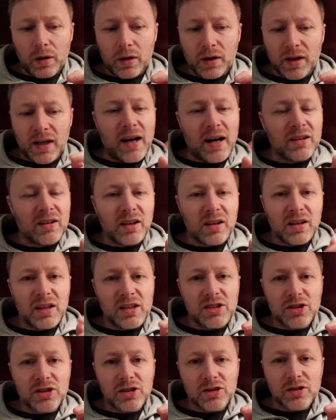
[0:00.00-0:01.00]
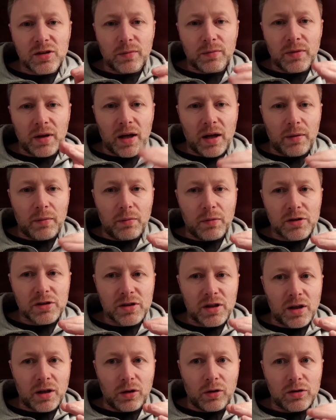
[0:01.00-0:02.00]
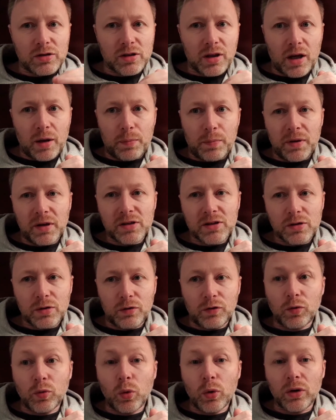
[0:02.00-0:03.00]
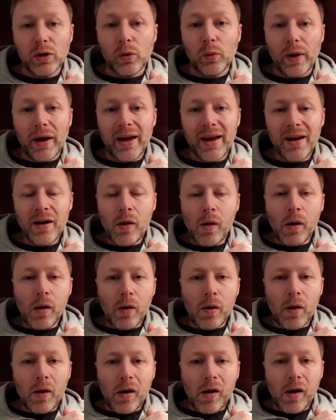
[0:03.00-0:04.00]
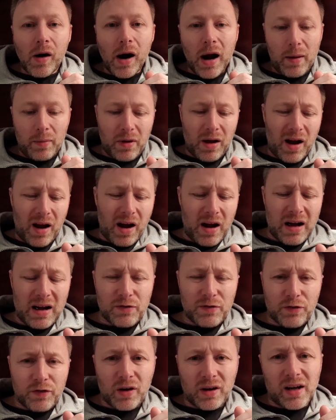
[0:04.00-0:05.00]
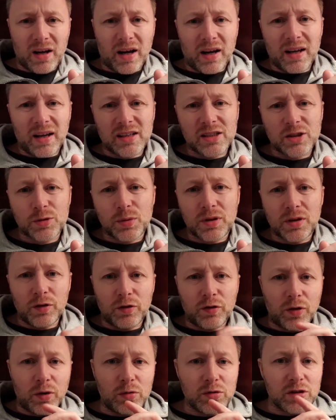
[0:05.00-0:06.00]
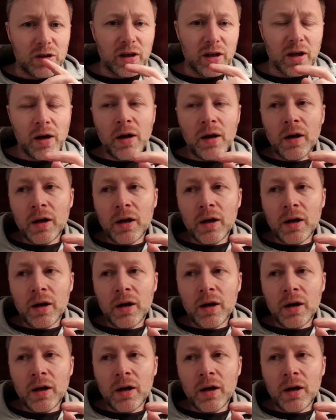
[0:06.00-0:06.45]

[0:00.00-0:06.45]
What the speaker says: Cartilage or something. It looks like it appears to have worn away. I'm like, fuck, aye, that's what it feels like.